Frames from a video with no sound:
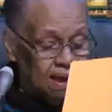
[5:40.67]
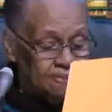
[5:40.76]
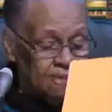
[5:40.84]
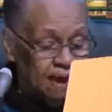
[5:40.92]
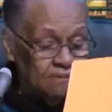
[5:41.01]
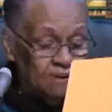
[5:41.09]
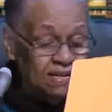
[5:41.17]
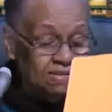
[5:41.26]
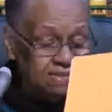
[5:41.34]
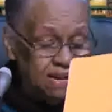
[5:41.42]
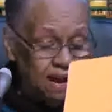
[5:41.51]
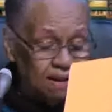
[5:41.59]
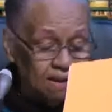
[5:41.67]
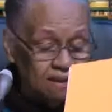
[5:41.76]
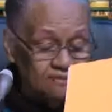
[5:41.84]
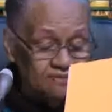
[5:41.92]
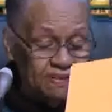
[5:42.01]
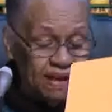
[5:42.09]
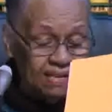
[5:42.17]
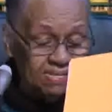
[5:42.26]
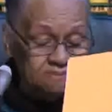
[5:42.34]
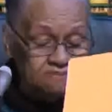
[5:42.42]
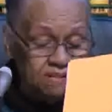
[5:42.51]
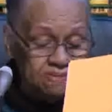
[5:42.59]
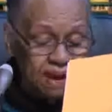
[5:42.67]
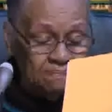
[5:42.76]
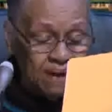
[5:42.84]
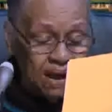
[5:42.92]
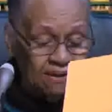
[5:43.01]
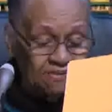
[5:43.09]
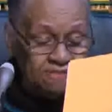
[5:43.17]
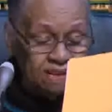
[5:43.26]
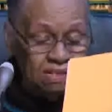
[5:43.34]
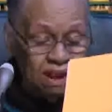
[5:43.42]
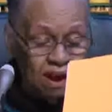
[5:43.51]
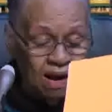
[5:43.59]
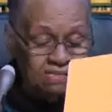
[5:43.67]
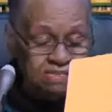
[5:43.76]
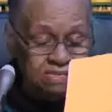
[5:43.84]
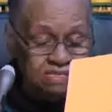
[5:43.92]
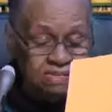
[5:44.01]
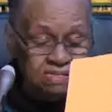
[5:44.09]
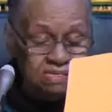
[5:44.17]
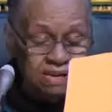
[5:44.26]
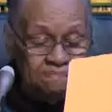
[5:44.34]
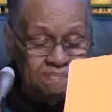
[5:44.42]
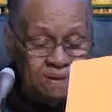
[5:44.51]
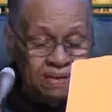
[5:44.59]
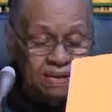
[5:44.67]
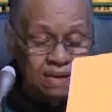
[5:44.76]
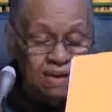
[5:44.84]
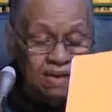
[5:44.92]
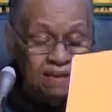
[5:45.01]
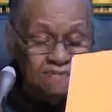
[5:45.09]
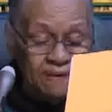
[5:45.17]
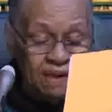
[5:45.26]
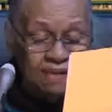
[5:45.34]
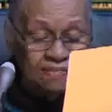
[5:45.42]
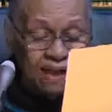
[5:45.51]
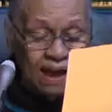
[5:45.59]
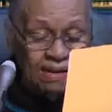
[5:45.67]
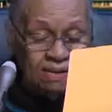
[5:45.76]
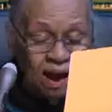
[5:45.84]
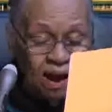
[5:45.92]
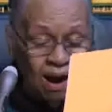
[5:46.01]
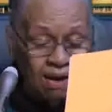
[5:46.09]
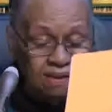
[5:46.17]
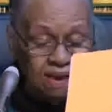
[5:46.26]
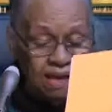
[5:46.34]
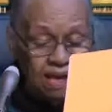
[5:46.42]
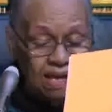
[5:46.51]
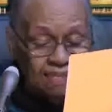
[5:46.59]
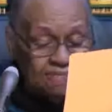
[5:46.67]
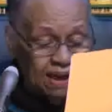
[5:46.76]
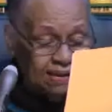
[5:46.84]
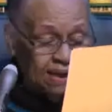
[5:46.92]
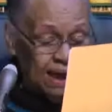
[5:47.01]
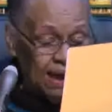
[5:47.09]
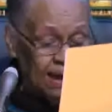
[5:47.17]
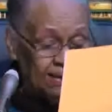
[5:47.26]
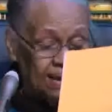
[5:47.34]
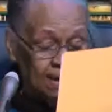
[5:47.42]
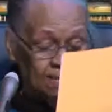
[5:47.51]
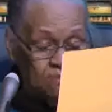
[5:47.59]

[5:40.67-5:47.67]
That we shall confess with thy mouth the Lord Jesus and believe in thine heart that God hath